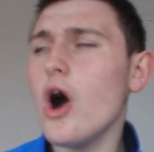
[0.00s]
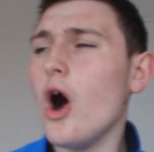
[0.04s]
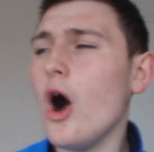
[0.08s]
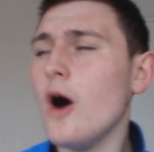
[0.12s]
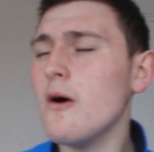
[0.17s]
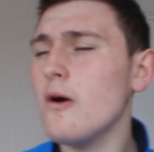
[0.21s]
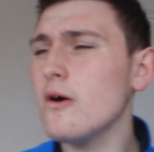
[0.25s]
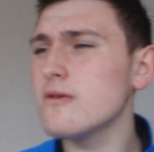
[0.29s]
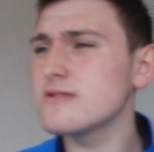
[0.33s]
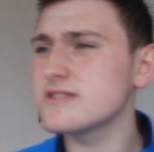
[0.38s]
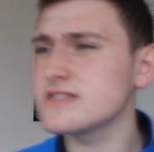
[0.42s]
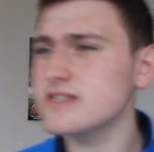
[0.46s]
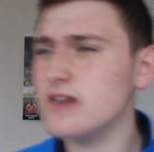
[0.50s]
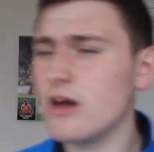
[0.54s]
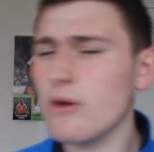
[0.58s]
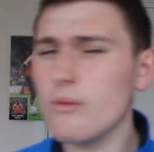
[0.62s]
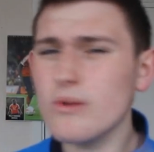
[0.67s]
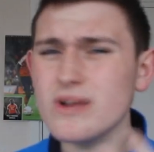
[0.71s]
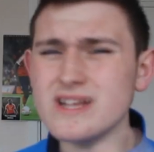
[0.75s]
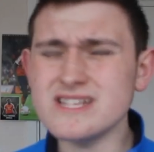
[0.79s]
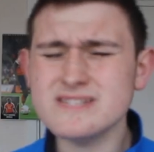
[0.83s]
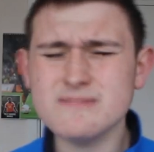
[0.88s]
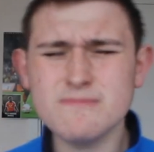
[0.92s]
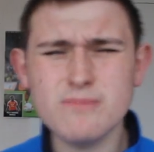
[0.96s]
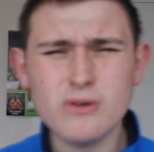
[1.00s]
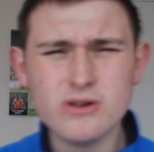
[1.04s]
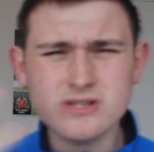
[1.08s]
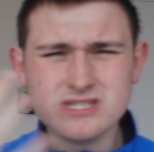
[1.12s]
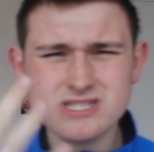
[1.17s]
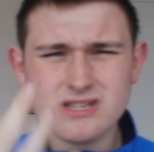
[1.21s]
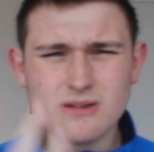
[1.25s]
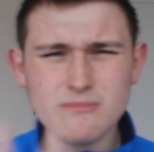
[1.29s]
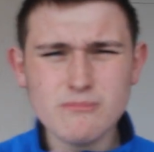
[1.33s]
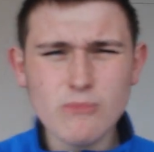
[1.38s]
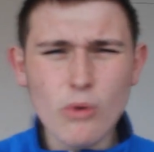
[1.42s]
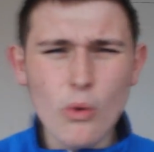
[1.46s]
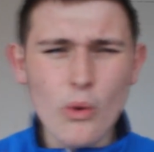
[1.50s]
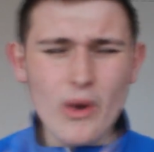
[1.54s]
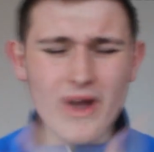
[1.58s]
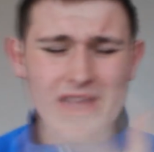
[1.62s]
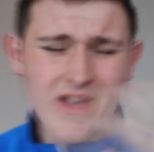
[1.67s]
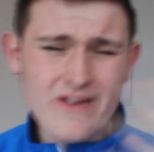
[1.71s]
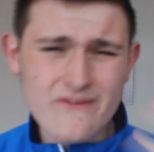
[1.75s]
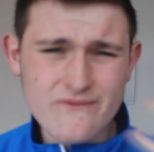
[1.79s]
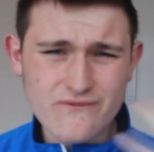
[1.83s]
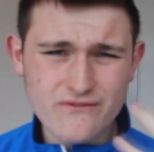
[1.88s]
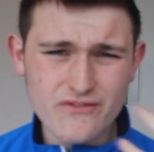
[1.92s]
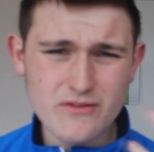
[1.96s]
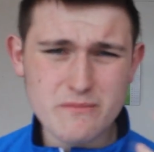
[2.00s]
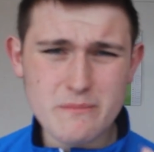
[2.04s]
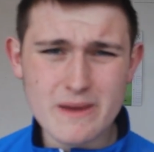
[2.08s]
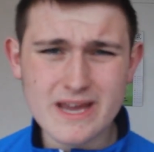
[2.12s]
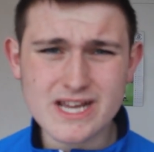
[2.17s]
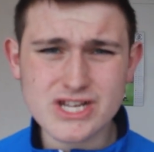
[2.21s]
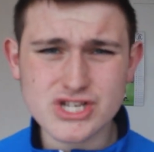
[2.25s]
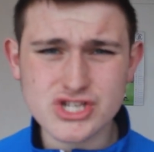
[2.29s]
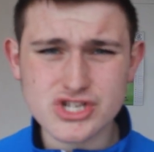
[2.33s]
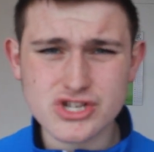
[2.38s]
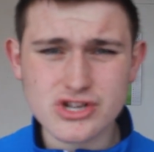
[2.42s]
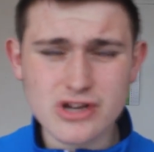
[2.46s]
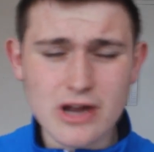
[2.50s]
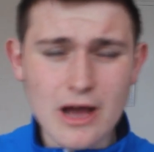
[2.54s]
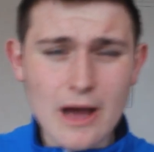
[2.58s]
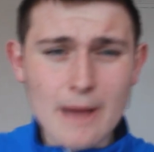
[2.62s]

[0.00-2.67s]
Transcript: Obviously, I wanted to put some more information